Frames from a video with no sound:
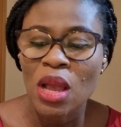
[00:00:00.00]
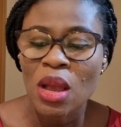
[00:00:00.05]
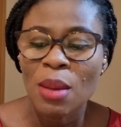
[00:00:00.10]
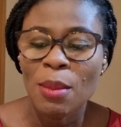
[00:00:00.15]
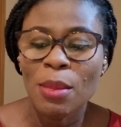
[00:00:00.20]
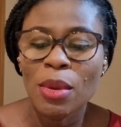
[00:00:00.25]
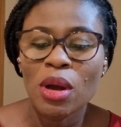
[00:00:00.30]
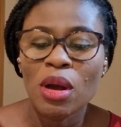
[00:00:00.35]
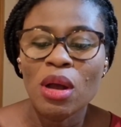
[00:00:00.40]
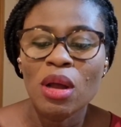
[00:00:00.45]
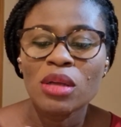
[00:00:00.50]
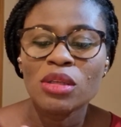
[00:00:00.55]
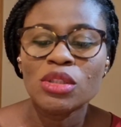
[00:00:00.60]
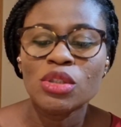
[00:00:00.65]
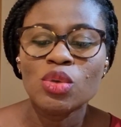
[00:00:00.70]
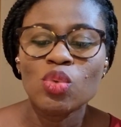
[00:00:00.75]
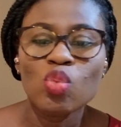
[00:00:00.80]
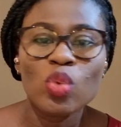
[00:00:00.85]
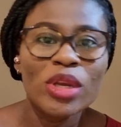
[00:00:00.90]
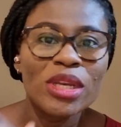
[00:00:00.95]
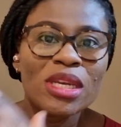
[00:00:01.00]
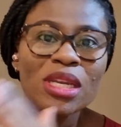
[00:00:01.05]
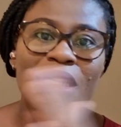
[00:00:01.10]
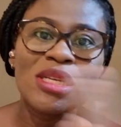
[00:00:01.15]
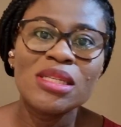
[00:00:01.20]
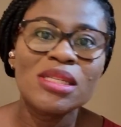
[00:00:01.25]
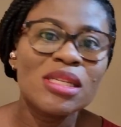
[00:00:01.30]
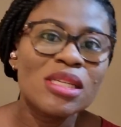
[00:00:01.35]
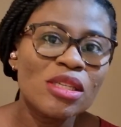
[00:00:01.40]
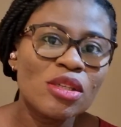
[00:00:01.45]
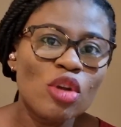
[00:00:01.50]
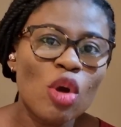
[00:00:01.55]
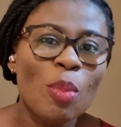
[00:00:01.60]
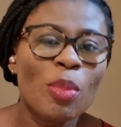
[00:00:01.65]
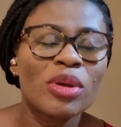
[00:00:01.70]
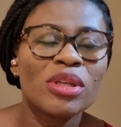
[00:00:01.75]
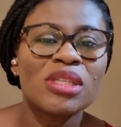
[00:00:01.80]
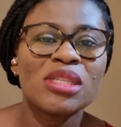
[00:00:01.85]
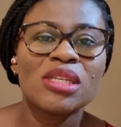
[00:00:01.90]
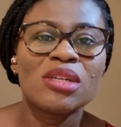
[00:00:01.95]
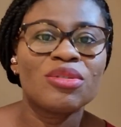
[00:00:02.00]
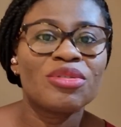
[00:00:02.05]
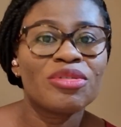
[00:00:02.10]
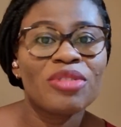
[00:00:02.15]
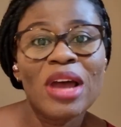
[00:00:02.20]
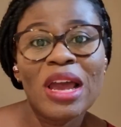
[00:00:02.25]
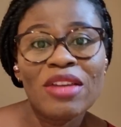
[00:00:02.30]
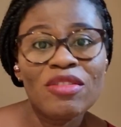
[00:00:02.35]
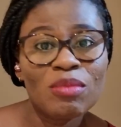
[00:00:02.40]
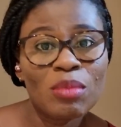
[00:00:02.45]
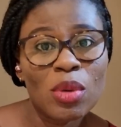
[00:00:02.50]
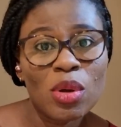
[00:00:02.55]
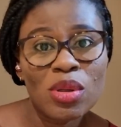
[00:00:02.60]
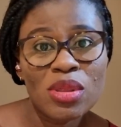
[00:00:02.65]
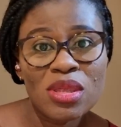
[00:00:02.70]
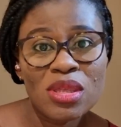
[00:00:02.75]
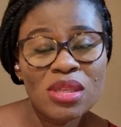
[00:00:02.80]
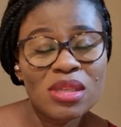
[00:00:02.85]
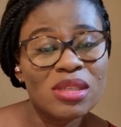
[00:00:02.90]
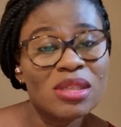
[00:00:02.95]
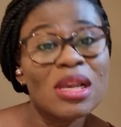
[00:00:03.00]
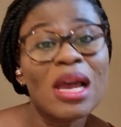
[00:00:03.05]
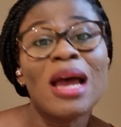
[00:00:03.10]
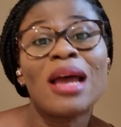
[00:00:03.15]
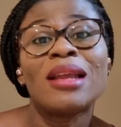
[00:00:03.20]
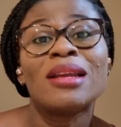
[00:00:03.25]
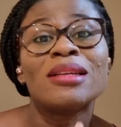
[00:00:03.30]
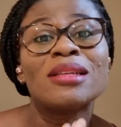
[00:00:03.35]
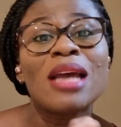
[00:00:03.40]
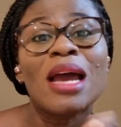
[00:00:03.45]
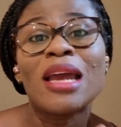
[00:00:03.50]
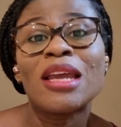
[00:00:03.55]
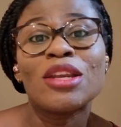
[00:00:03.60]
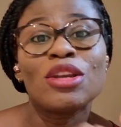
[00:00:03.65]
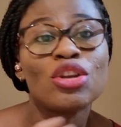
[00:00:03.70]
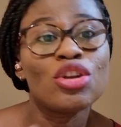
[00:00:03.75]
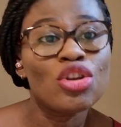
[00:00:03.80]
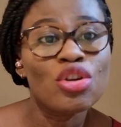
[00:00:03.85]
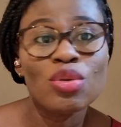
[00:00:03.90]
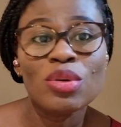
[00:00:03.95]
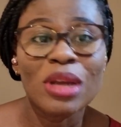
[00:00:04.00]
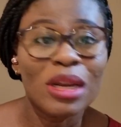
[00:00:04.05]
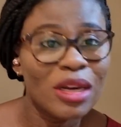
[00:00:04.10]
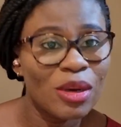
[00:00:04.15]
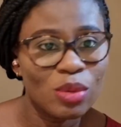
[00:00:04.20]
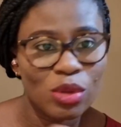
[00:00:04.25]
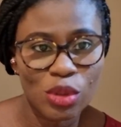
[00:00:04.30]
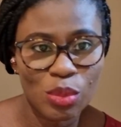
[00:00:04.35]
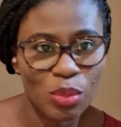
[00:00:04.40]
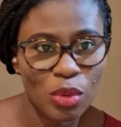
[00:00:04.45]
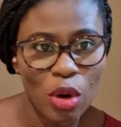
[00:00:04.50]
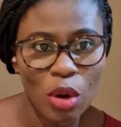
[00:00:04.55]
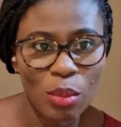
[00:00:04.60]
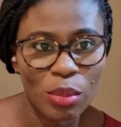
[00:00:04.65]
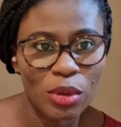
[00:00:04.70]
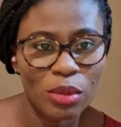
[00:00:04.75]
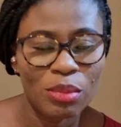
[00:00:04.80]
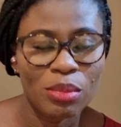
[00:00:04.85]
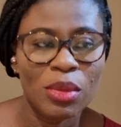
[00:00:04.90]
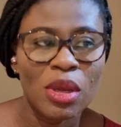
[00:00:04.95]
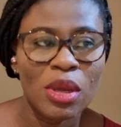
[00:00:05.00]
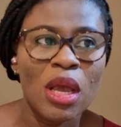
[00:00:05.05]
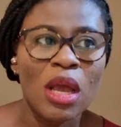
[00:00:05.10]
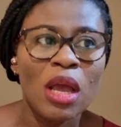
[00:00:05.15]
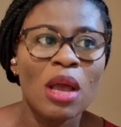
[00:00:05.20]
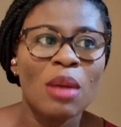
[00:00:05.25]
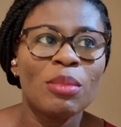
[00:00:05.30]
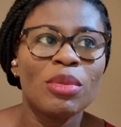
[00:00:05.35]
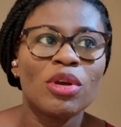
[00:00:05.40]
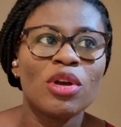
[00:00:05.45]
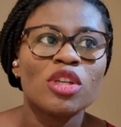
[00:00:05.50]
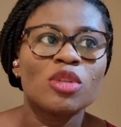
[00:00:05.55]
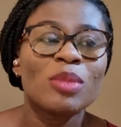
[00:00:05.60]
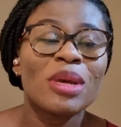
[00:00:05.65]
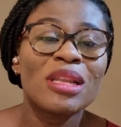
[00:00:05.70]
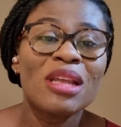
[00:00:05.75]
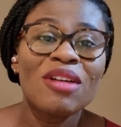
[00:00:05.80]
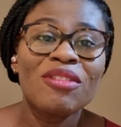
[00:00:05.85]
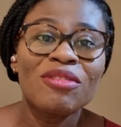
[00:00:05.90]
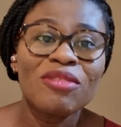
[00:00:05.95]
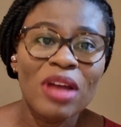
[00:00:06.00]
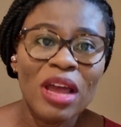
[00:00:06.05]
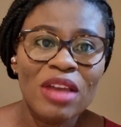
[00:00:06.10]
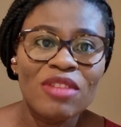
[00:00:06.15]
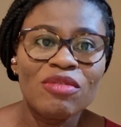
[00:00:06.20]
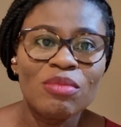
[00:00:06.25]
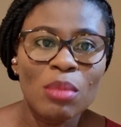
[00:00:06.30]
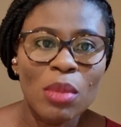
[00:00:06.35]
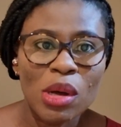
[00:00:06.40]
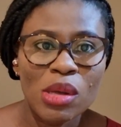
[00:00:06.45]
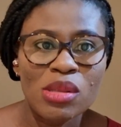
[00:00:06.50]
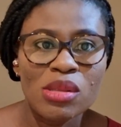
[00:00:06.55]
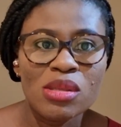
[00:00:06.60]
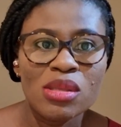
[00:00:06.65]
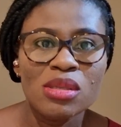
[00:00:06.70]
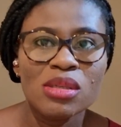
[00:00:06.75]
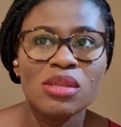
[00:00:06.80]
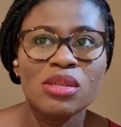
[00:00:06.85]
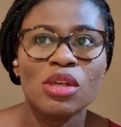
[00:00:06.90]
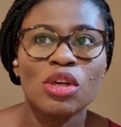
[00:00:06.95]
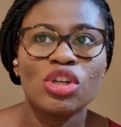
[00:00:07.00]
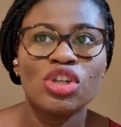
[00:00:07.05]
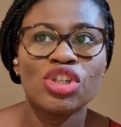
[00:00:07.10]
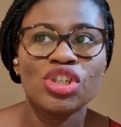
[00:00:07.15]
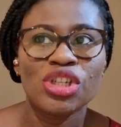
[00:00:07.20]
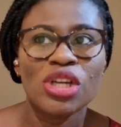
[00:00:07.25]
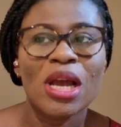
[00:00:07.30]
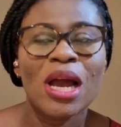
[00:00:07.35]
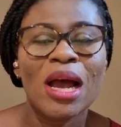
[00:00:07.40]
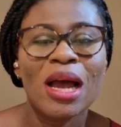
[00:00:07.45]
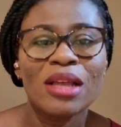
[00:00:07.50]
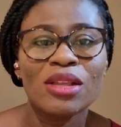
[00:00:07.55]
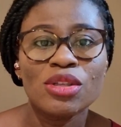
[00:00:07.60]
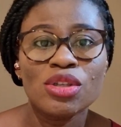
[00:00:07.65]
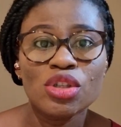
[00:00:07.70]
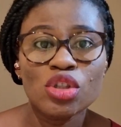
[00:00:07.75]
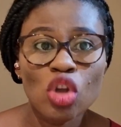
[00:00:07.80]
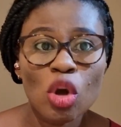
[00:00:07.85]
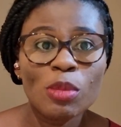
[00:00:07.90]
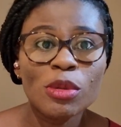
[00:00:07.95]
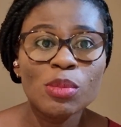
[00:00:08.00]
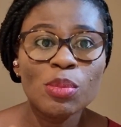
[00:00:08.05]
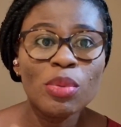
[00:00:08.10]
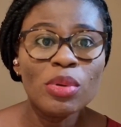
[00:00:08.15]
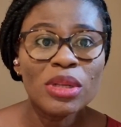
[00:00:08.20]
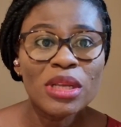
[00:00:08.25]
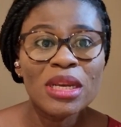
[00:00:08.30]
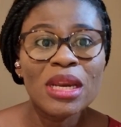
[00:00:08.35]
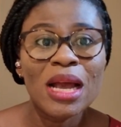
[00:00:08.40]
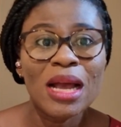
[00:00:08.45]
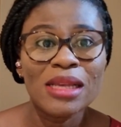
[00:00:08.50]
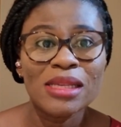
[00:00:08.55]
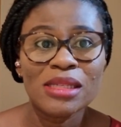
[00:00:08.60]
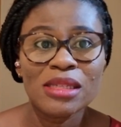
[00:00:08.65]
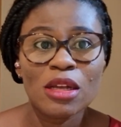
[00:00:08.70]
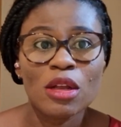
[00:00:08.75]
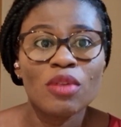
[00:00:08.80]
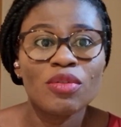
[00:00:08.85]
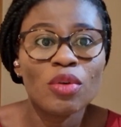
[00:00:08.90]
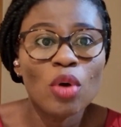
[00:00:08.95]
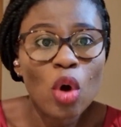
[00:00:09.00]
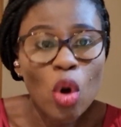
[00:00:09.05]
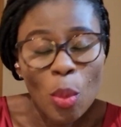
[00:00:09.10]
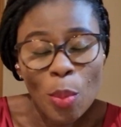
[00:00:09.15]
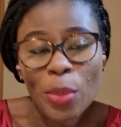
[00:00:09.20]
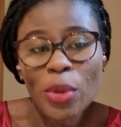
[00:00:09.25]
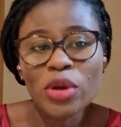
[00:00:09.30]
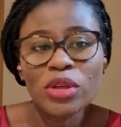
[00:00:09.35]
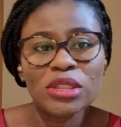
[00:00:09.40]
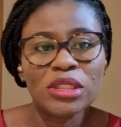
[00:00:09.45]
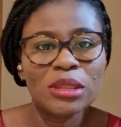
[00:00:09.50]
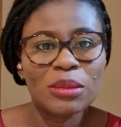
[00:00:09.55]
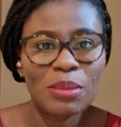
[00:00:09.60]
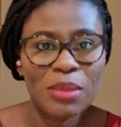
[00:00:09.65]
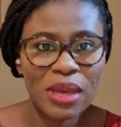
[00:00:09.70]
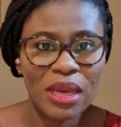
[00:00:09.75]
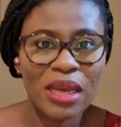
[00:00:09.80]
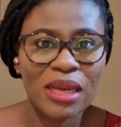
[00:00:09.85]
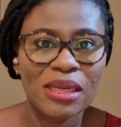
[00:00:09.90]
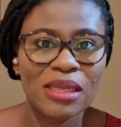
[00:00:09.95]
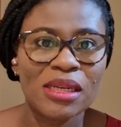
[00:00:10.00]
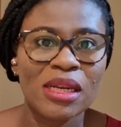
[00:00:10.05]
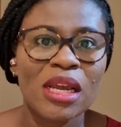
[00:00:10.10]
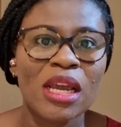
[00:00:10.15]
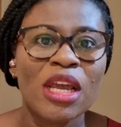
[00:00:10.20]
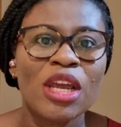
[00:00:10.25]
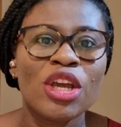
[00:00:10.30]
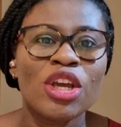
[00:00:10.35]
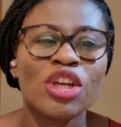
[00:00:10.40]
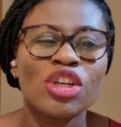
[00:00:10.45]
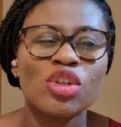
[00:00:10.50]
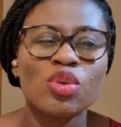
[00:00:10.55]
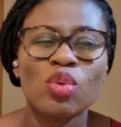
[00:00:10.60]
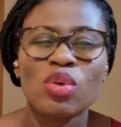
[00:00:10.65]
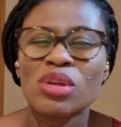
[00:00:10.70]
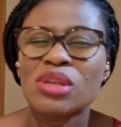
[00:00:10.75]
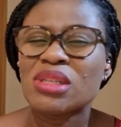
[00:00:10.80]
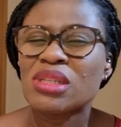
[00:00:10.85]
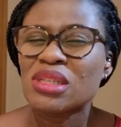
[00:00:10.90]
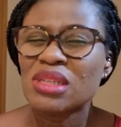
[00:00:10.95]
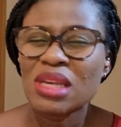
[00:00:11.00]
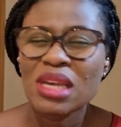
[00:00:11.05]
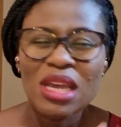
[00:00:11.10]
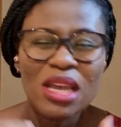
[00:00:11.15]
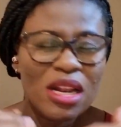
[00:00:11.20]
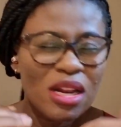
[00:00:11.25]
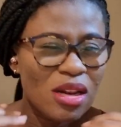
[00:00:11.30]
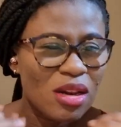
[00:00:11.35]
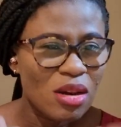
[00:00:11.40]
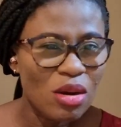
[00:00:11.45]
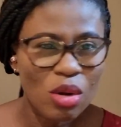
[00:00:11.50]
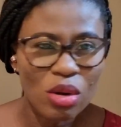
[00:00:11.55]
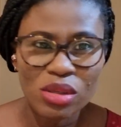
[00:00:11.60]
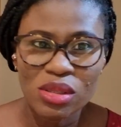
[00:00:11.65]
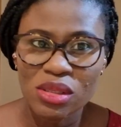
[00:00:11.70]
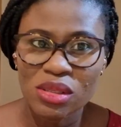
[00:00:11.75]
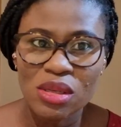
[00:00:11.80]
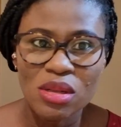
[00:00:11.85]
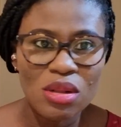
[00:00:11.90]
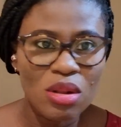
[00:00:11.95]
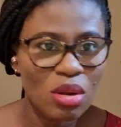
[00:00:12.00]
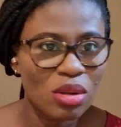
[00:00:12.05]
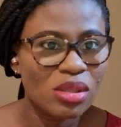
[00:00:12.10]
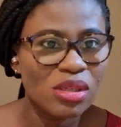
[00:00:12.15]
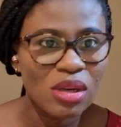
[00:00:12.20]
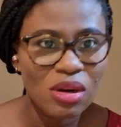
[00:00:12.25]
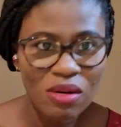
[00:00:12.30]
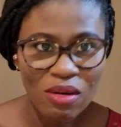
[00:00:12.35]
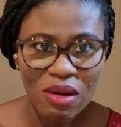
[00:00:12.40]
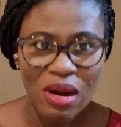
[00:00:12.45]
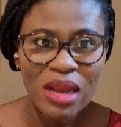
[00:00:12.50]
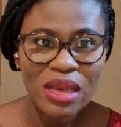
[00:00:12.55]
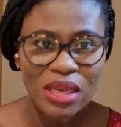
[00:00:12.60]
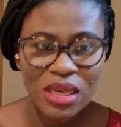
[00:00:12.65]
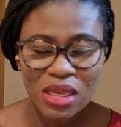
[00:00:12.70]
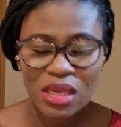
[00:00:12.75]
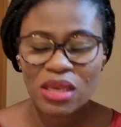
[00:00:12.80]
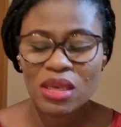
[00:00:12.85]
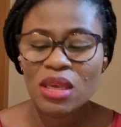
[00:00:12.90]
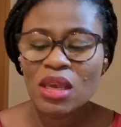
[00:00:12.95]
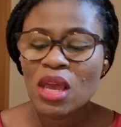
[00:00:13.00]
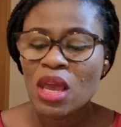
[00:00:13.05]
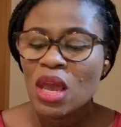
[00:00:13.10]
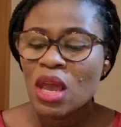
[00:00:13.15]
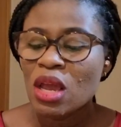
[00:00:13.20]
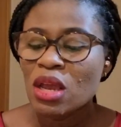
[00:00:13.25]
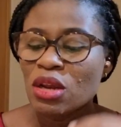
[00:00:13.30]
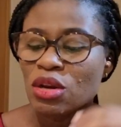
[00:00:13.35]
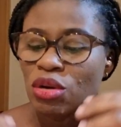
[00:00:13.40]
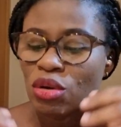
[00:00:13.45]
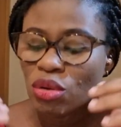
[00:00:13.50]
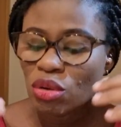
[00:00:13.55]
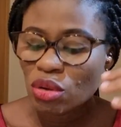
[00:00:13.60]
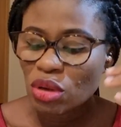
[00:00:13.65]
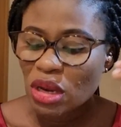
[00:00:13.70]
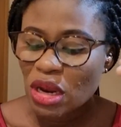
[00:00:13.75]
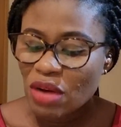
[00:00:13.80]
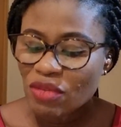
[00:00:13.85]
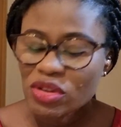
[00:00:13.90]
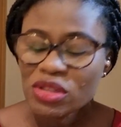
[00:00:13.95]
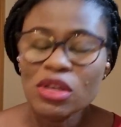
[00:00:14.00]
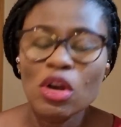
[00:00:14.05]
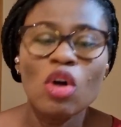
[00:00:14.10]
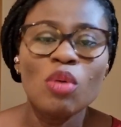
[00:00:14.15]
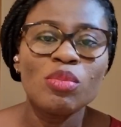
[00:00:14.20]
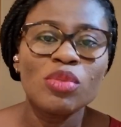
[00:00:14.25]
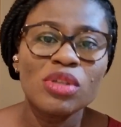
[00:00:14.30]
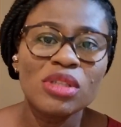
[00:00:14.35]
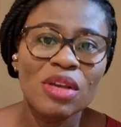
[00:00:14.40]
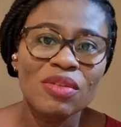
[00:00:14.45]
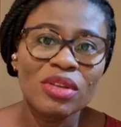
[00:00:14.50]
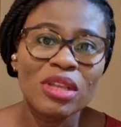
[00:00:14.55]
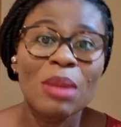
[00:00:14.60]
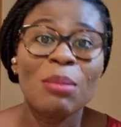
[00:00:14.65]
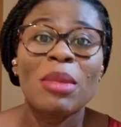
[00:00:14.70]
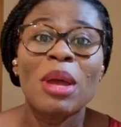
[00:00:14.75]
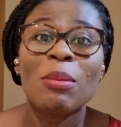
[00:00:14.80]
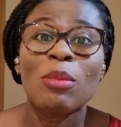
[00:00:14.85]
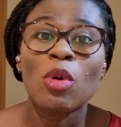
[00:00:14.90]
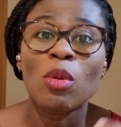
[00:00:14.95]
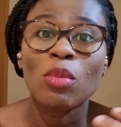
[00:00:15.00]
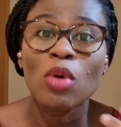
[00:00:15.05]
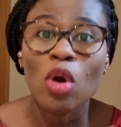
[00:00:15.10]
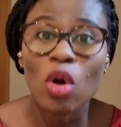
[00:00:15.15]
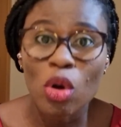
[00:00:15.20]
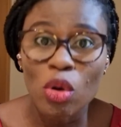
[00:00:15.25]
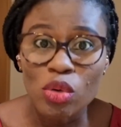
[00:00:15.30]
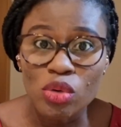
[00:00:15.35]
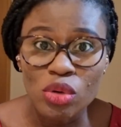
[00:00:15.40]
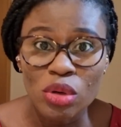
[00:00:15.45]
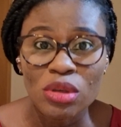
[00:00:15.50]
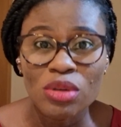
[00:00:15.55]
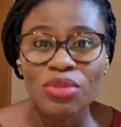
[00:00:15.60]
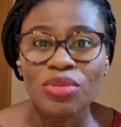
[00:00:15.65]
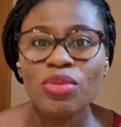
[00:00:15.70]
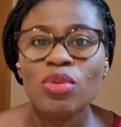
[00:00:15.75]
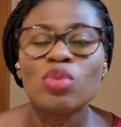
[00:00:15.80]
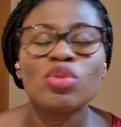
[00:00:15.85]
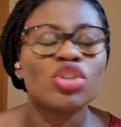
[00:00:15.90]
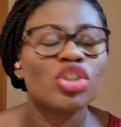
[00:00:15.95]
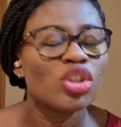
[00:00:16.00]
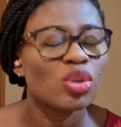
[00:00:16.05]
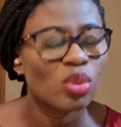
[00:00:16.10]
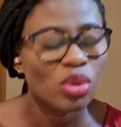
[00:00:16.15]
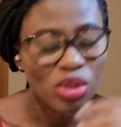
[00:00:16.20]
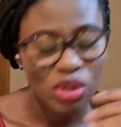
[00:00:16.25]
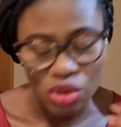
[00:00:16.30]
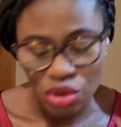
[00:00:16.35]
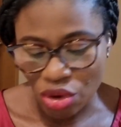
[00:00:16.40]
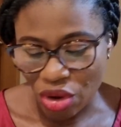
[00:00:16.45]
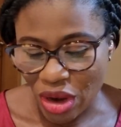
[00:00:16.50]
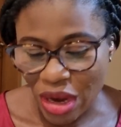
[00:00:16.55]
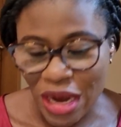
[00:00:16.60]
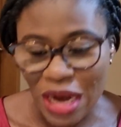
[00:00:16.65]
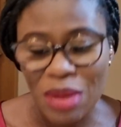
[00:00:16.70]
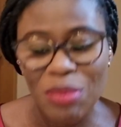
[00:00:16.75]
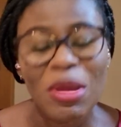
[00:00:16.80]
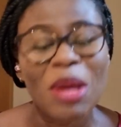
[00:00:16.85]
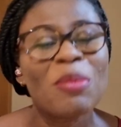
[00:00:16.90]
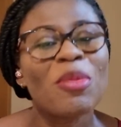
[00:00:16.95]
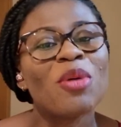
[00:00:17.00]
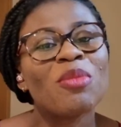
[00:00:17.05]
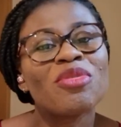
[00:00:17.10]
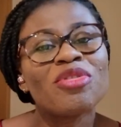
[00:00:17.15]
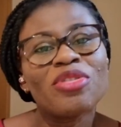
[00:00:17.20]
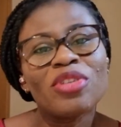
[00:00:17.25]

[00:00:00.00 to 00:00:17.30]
But we did this up until 5 months, and I knew that there was a problem, because by that 5 months she had stopped pulling herself up on the bed. She was a lot cranky. You know, almost every time my mom calls on the phone, she was crying. My mom